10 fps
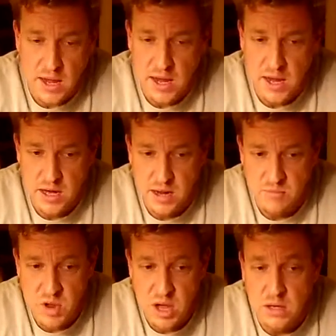and
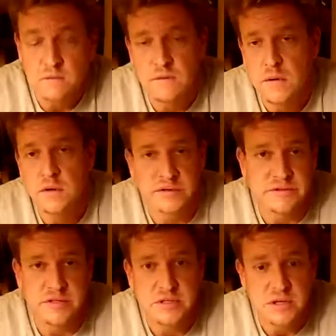I'm not
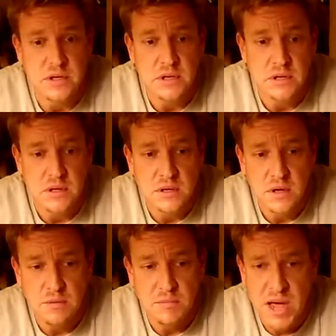influenced
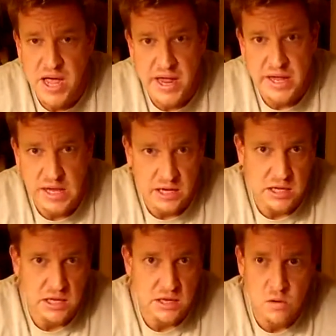by
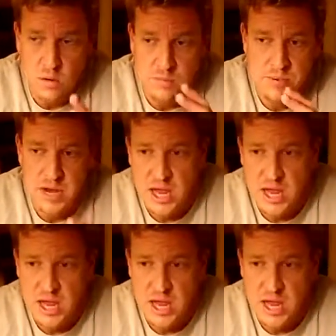any corporate